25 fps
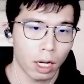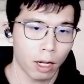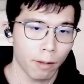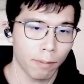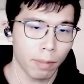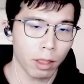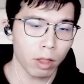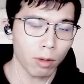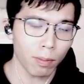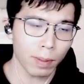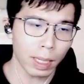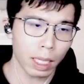
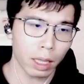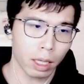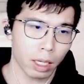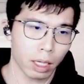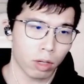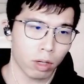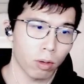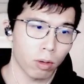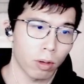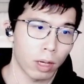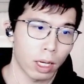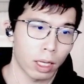So
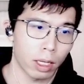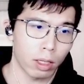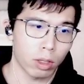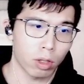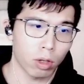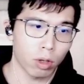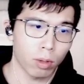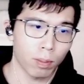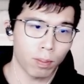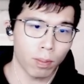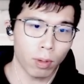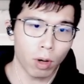basically,
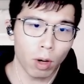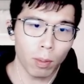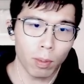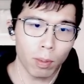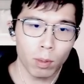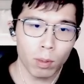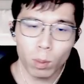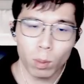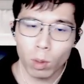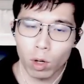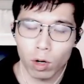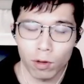the
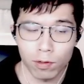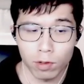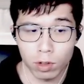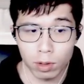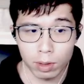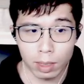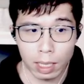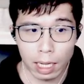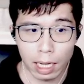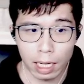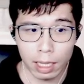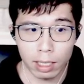problem of the
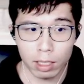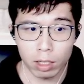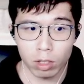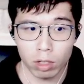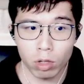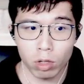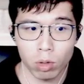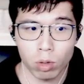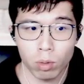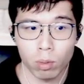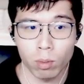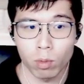
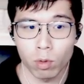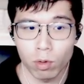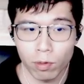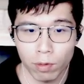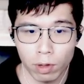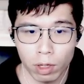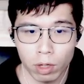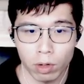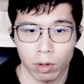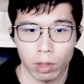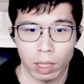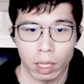diagonal move
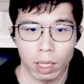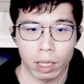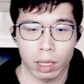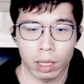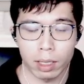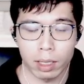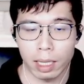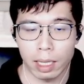here is